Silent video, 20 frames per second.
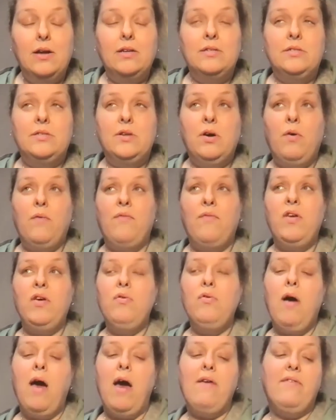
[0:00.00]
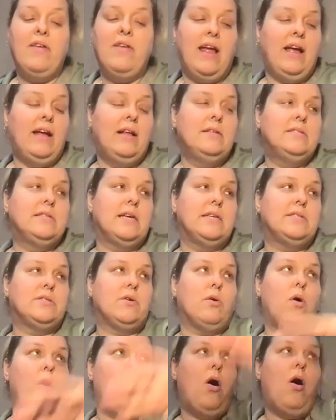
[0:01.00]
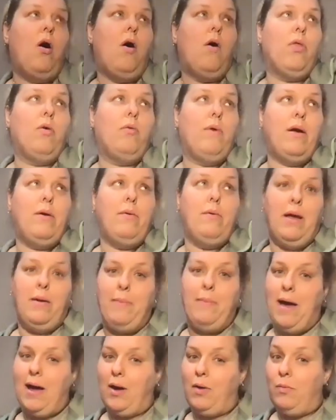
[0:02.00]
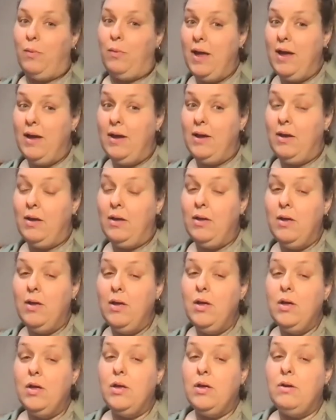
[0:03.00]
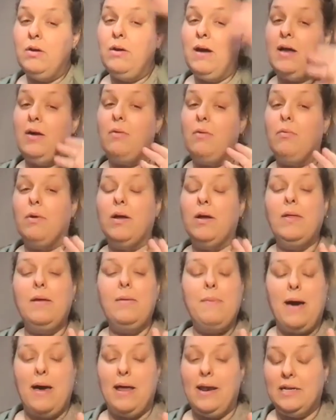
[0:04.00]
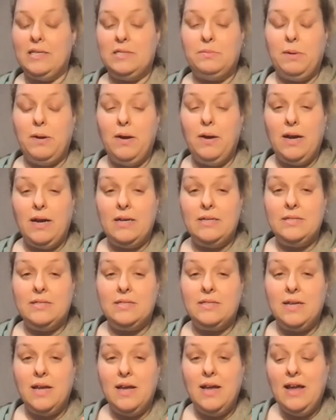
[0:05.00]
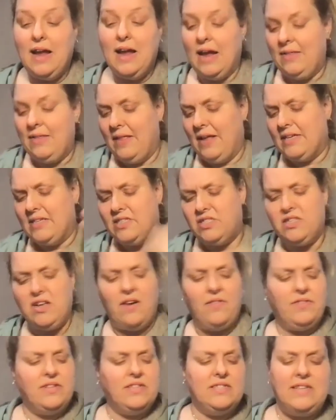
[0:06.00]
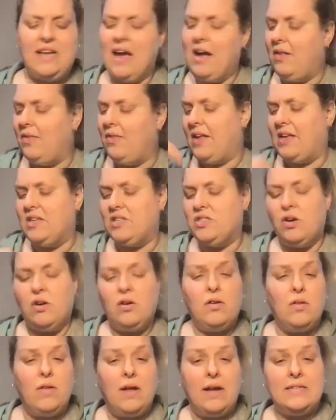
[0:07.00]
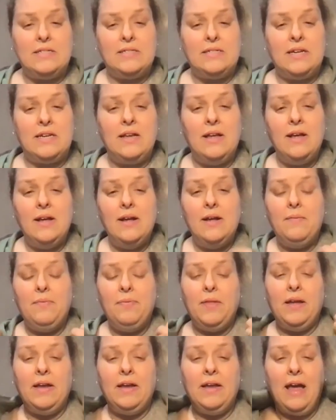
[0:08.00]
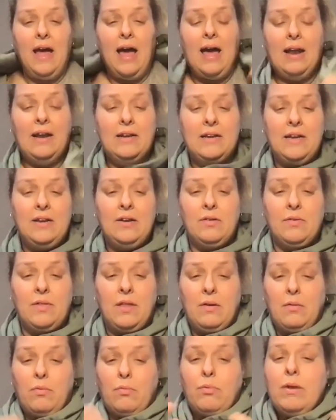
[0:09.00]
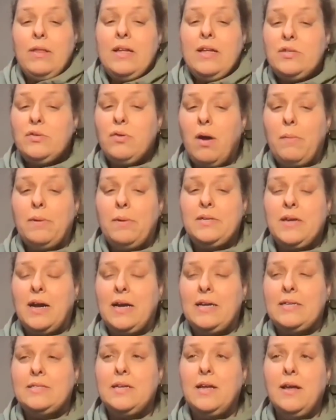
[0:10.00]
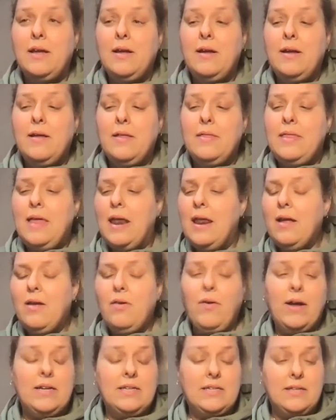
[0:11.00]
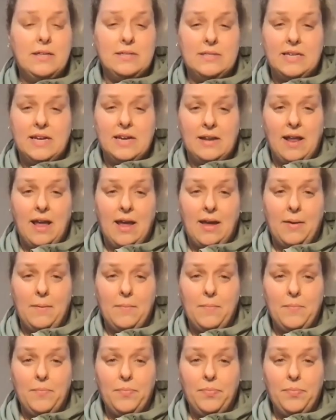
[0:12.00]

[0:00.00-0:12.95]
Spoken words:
So if you have an ancestor all the way, way back when who had a really bad experience and they stuffed it down, they internalized it, they had, they were really traumatized, that ingrained in the DNA,